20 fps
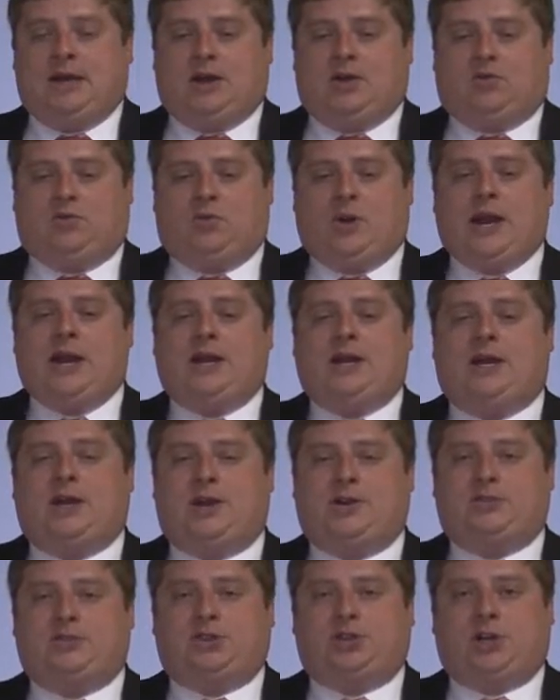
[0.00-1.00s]
a
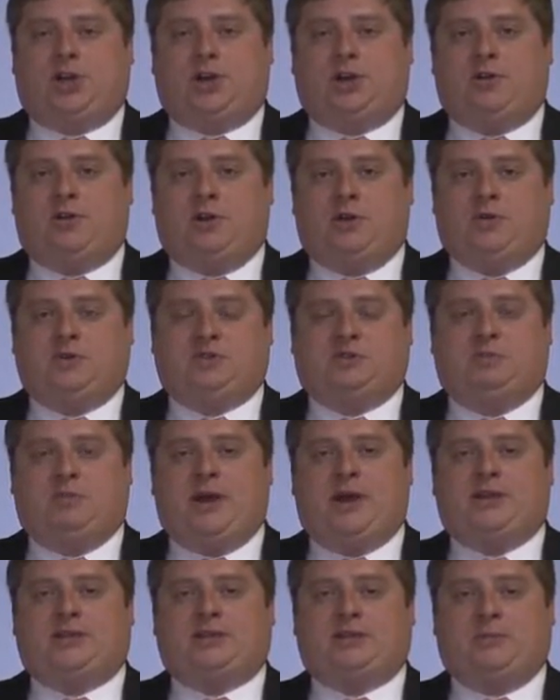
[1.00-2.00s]
radio show that was
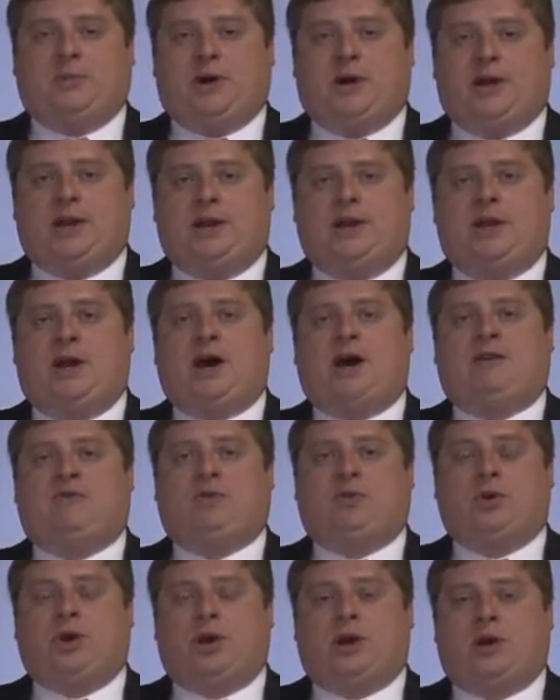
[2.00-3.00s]
based upon a
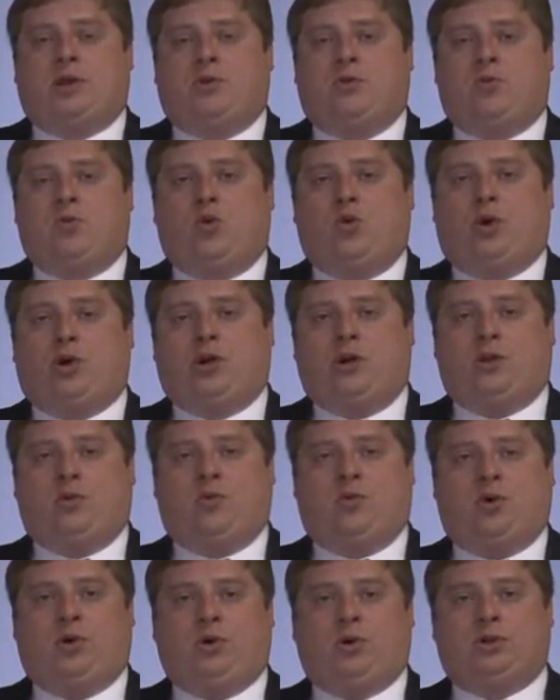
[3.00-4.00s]
novel called The War of the
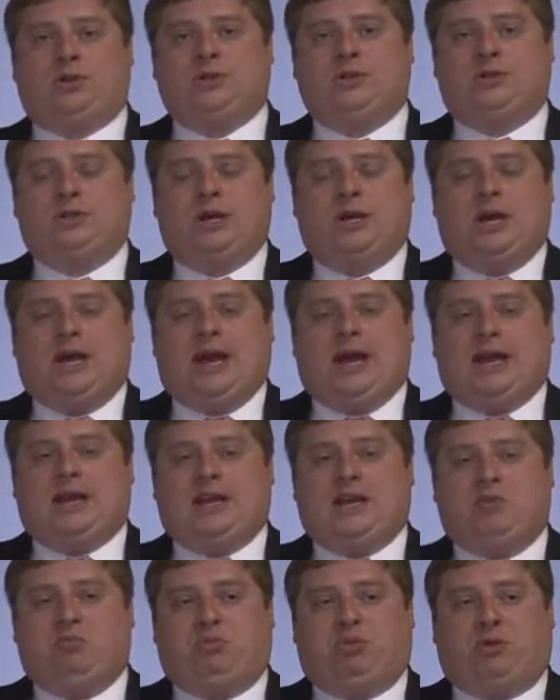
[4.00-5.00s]
Worlds, and
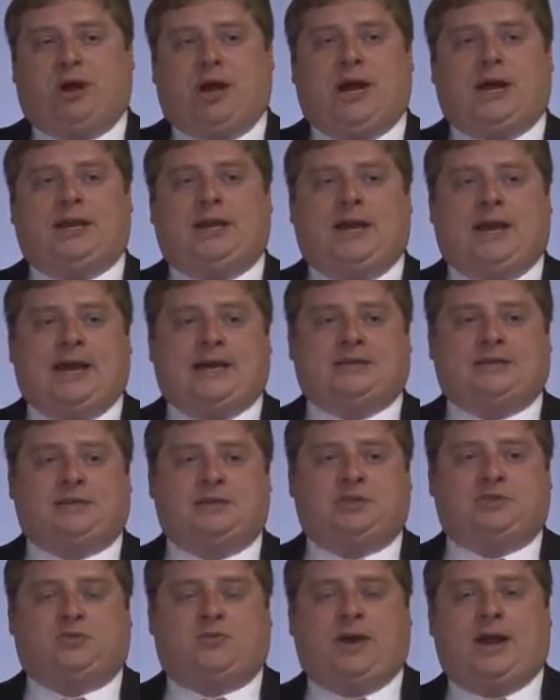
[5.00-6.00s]
he broadcast
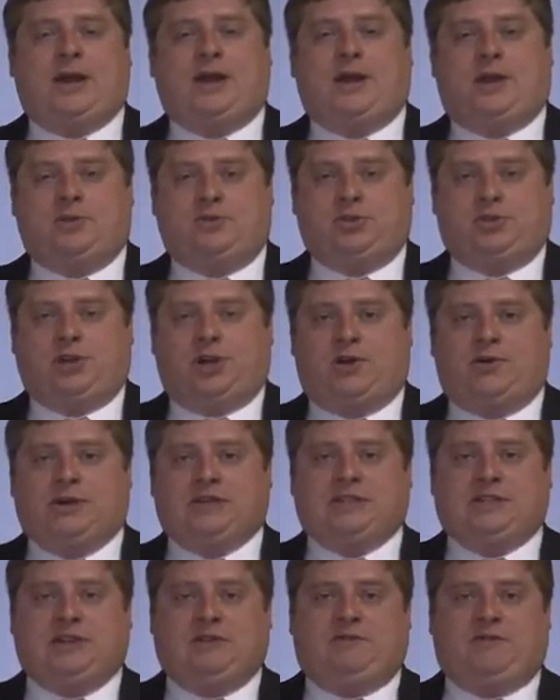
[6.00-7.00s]
this radio show
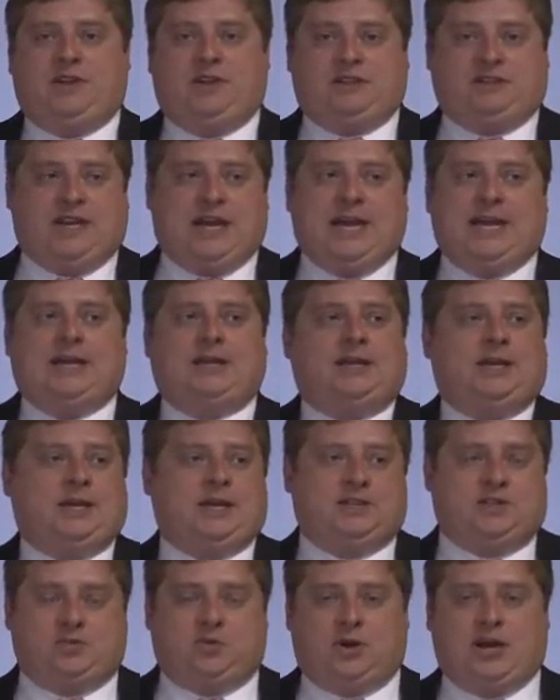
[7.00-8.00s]
as if these
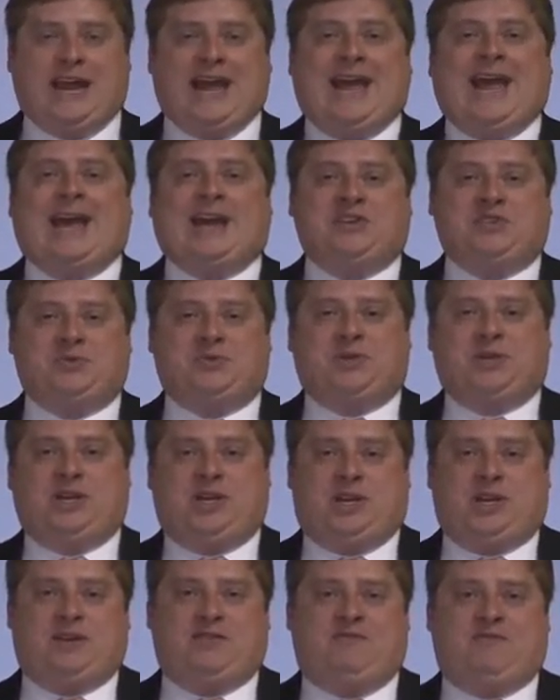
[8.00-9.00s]
aliens were
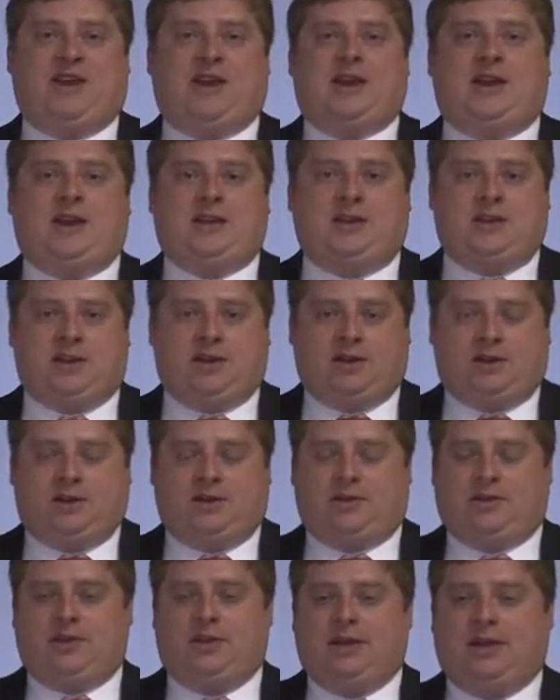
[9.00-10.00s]
actually invading the
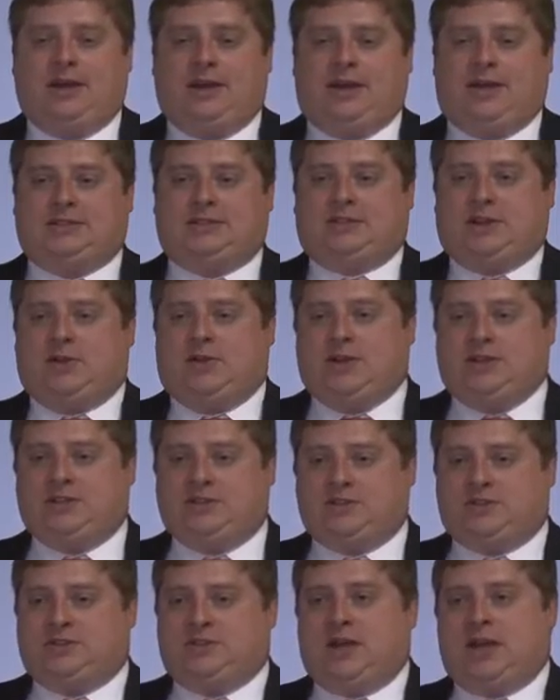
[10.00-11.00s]
earth. And so he's
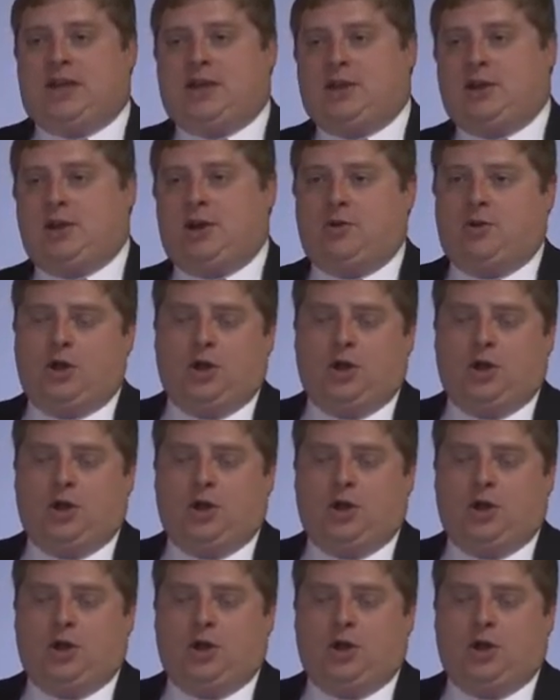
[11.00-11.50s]
just saying,